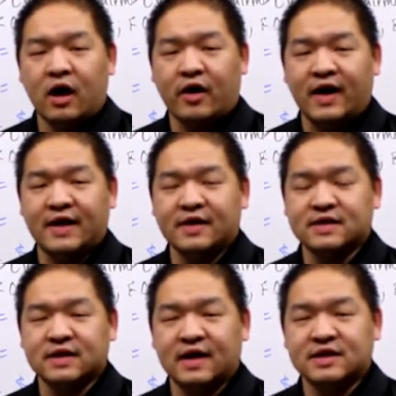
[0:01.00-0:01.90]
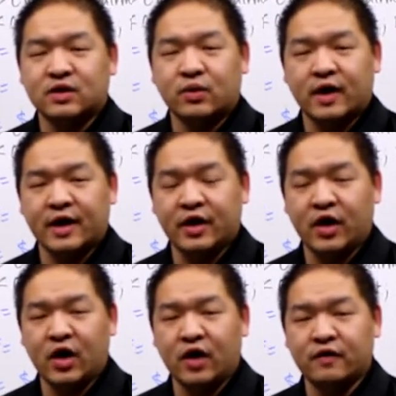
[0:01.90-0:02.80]
All right, in this lesson, we're gonna
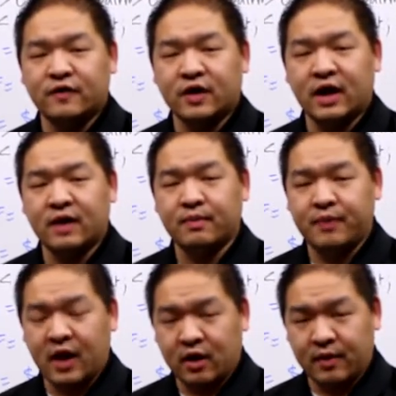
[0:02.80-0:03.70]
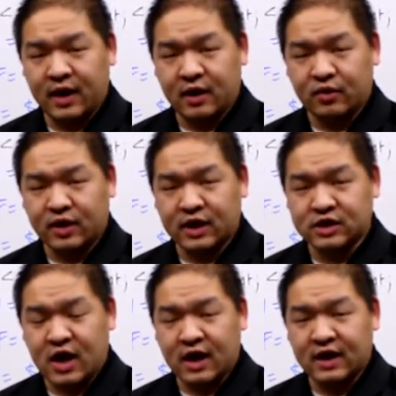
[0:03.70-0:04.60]
go over impairment and we're gonna
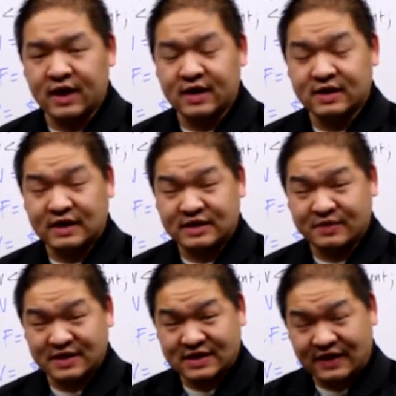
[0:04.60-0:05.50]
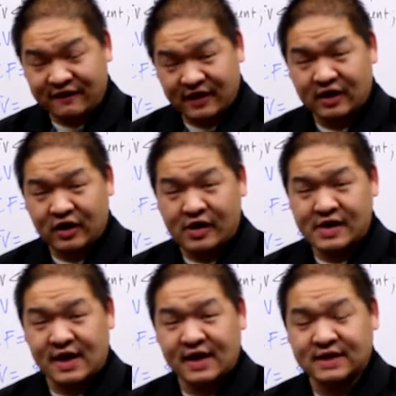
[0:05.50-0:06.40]
talk specifically
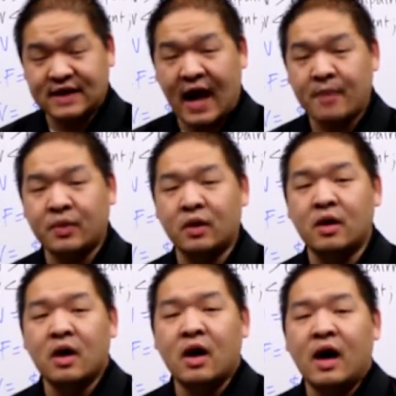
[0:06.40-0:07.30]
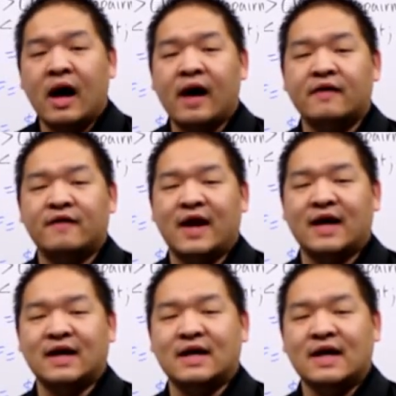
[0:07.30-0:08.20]
on an example of
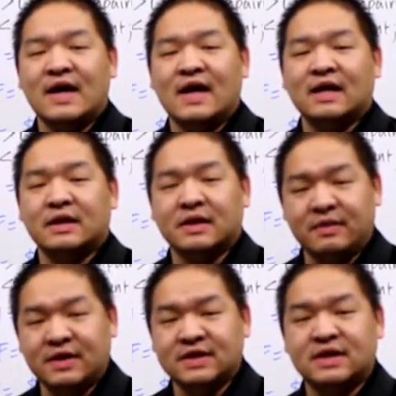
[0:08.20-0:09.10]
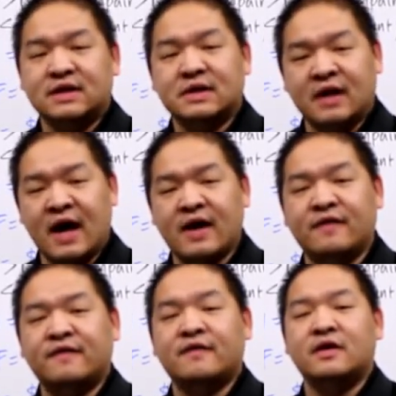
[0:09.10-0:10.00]
a limited
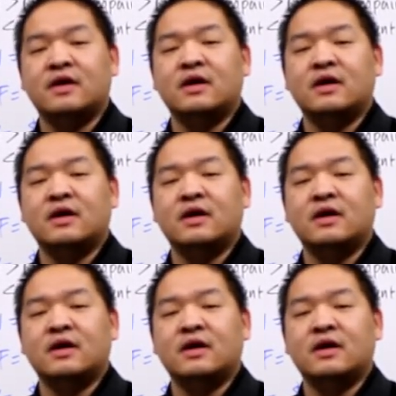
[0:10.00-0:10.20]
life